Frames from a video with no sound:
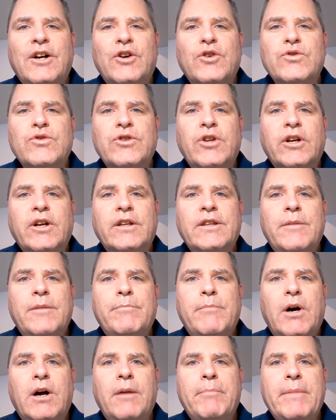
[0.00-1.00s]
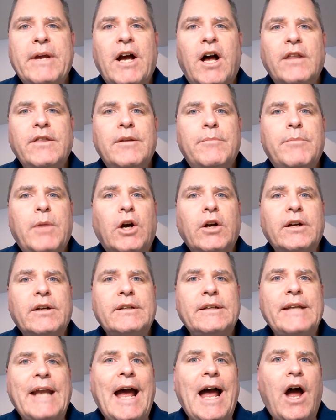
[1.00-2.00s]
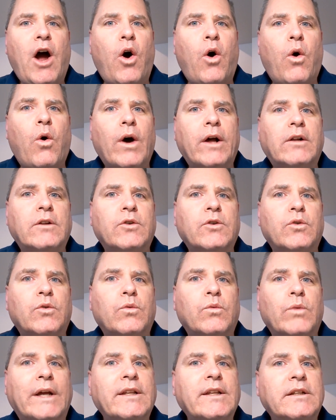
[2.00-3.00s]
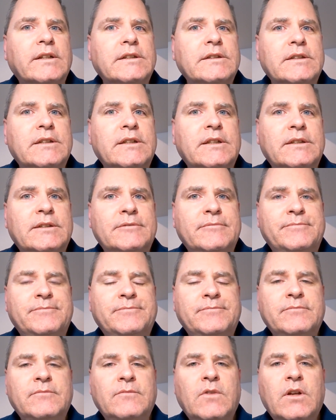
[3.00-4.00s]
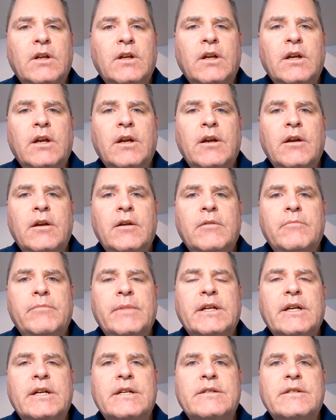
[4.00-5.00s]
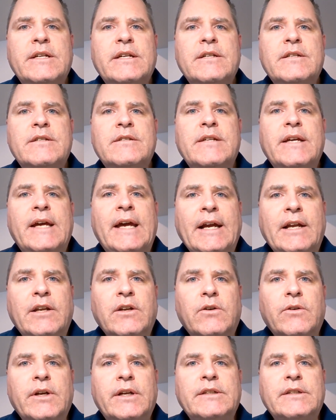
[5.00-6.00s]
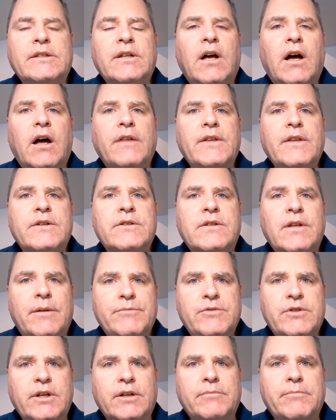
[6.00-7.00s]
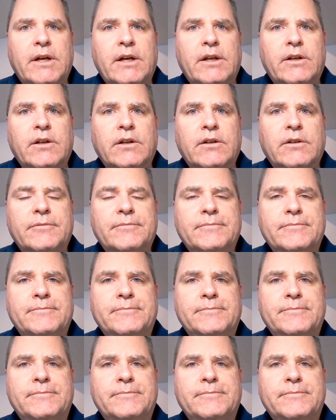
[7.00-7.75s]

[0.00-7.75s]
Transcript: Who's looking the beyond the mark now, Elder Renlund? Because he is ignorant on the subject matter.